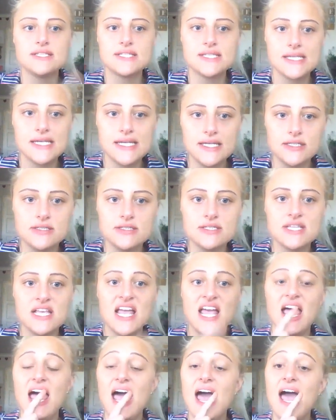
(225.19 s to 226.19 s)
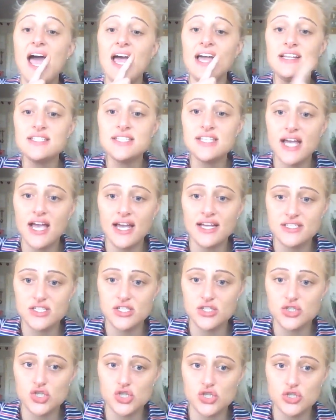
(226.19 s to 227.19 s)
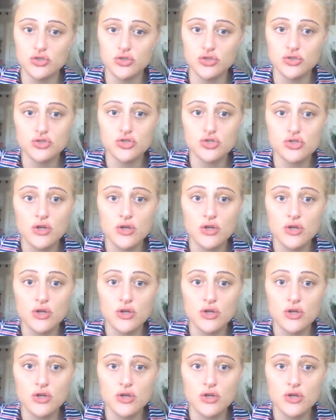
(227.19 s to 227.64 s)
Skills and attitudes.